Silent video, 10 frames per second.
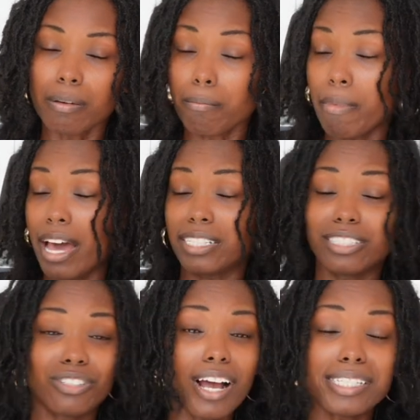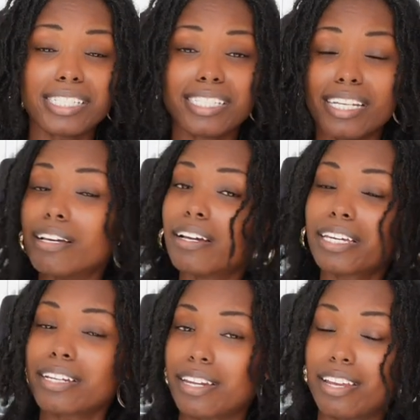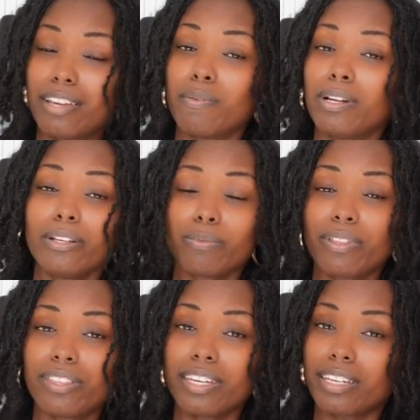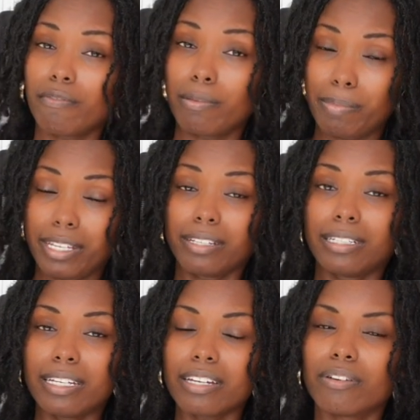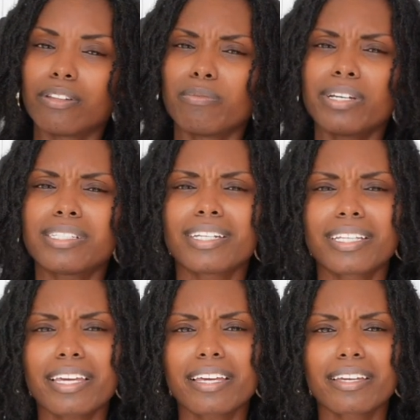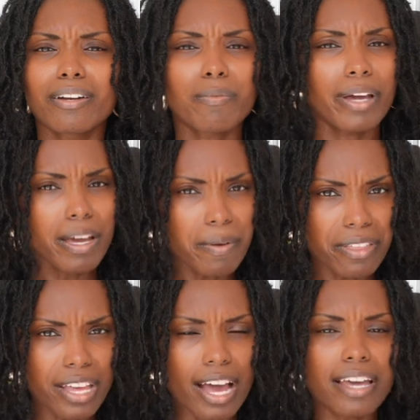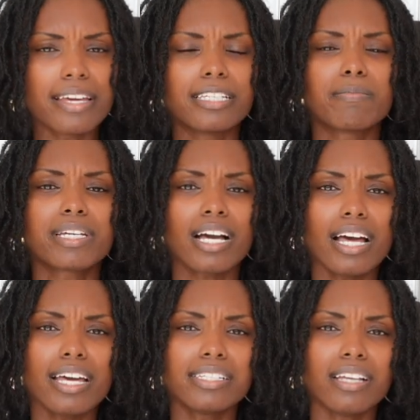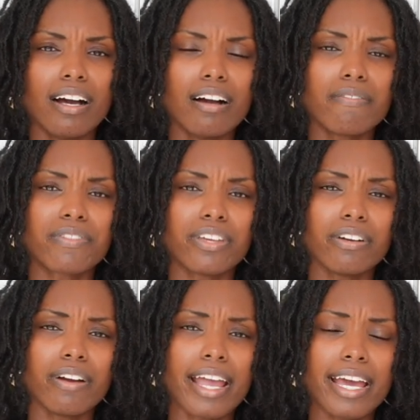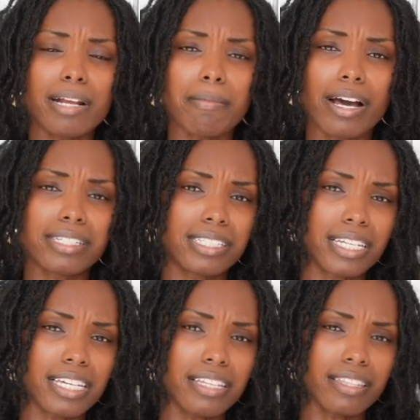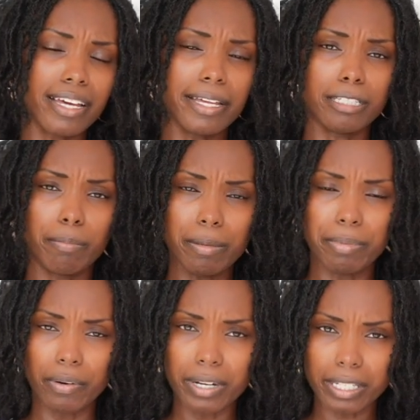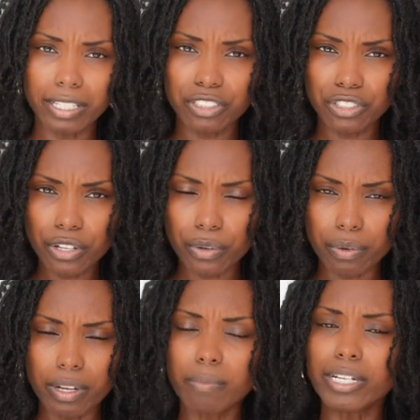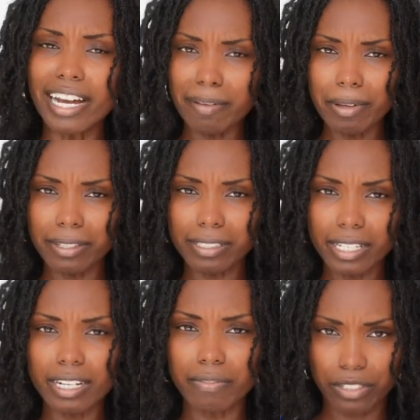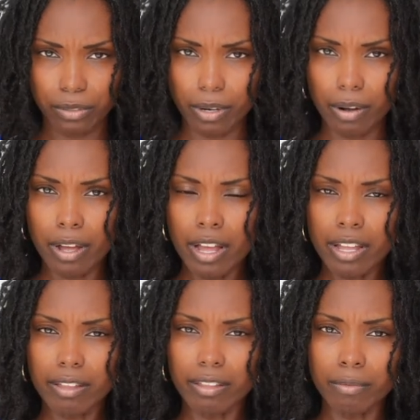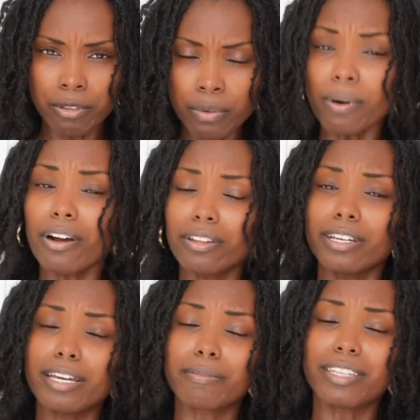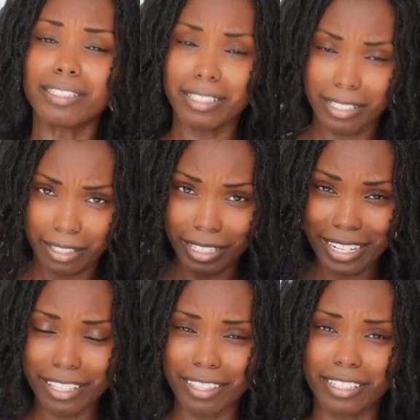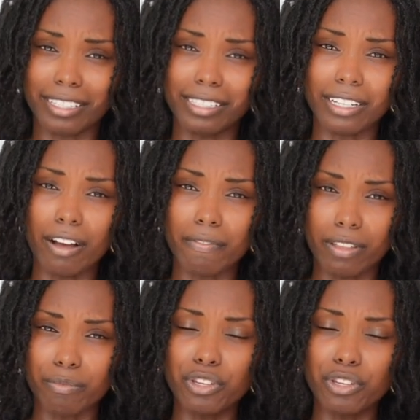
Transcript: mass atrocities that again anyone else would think it would be illegal the reason that they can get away with that is because of their animosity that has been built against you and we're talking about the state of israel you are the antithesis, antithesis of them